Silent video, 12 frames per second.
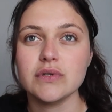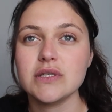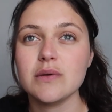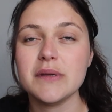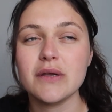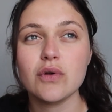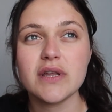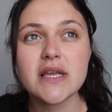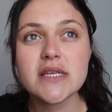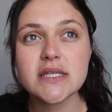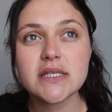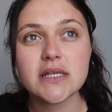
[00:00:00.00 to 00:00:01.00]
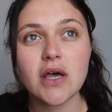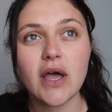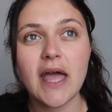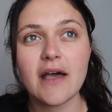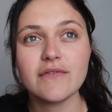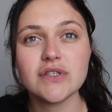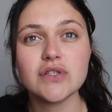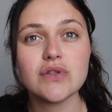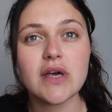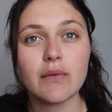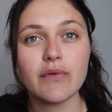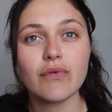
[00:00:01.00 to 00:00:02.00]
To be honest, I have to do
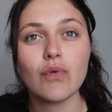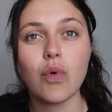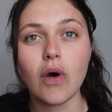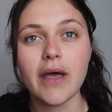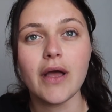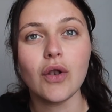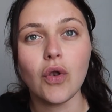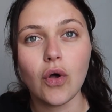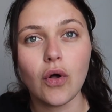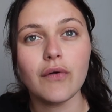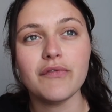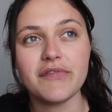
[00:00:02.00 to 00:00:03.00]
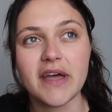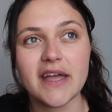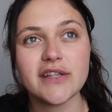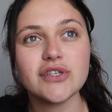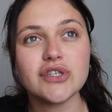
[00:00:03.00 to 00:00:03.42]
that with quite a lot of veg.